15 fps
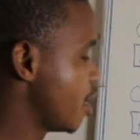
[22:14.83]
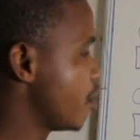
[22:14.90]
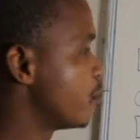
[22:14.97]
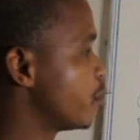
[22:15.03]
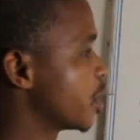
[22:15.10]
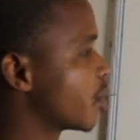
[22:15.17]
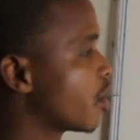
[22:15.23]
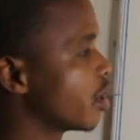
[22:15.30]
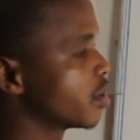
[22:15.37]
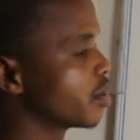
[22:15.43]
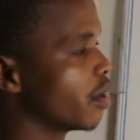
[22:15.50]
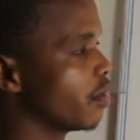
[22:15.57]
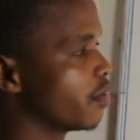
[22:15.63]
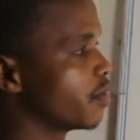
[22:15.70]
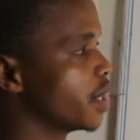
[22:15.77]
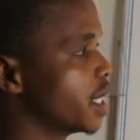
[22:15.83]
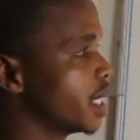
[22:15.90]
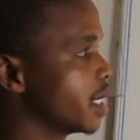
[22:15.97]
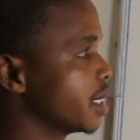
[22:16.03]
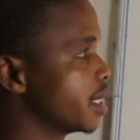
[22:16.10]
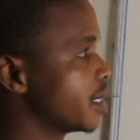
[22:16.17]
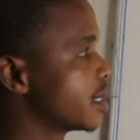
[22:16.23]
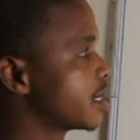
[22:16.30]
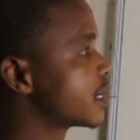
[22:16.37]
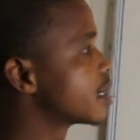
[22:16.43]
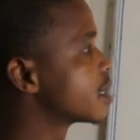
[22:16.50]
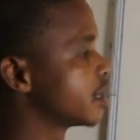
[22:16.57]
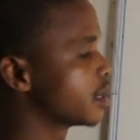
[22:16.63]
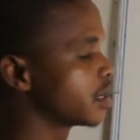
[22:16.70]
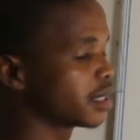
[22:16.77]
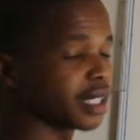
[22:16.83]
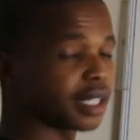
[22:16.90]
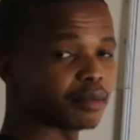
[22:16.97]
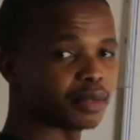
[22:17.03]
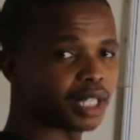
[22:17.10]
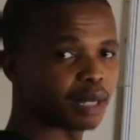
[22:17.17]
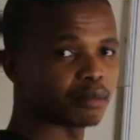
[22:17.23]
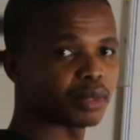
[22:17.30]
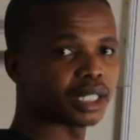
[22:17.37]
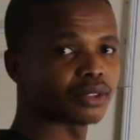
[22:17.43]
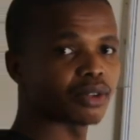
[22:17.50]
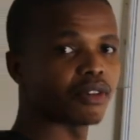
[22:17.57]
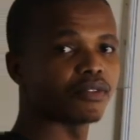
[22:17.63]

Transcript: Because of these same numbers of